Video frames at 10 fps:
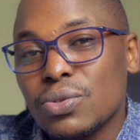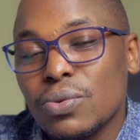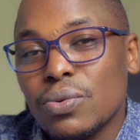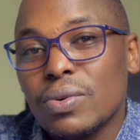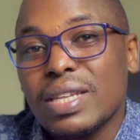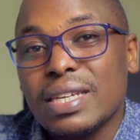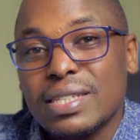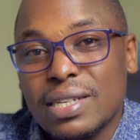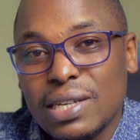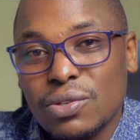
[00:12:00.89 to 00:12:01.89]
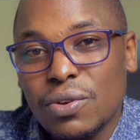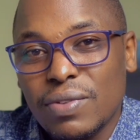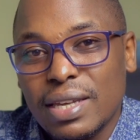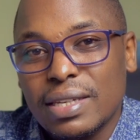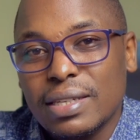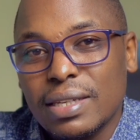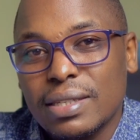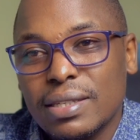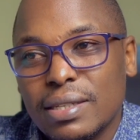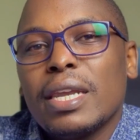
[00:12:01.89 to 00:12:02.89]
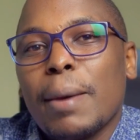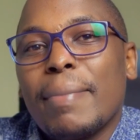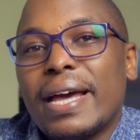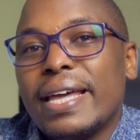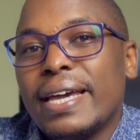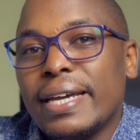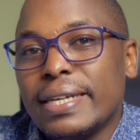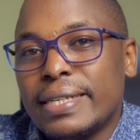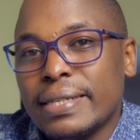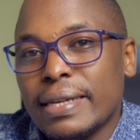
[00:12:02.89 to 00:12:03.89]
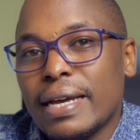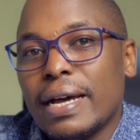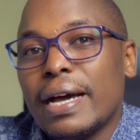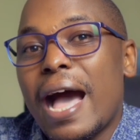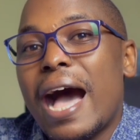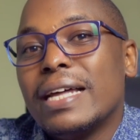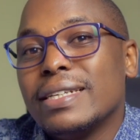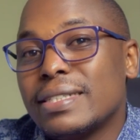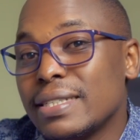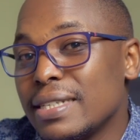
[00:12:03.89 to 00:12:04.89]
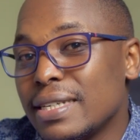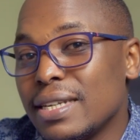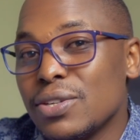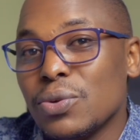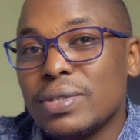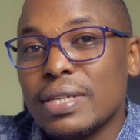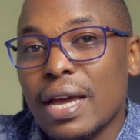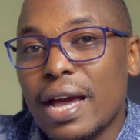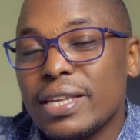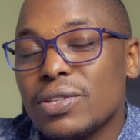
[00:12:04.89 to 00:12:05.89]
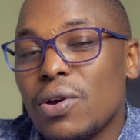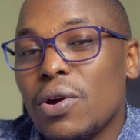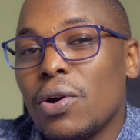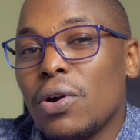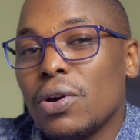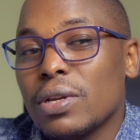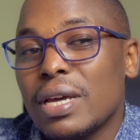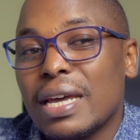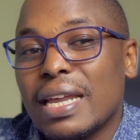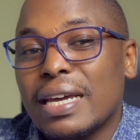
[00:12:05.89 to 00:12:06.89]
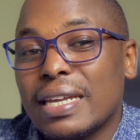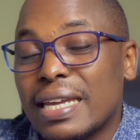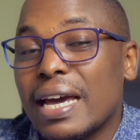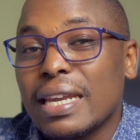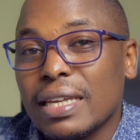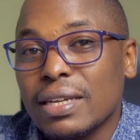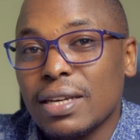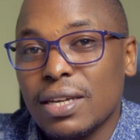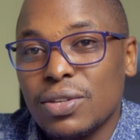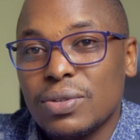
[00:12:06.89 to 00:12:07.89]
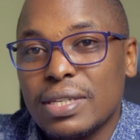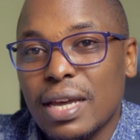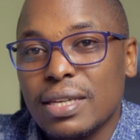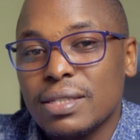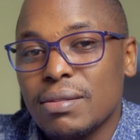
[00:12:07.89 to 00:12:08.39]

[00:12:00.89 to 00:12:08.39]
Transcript: to the destruction of your kidneys. Number 8, untreated UTIs or recurring UTIs.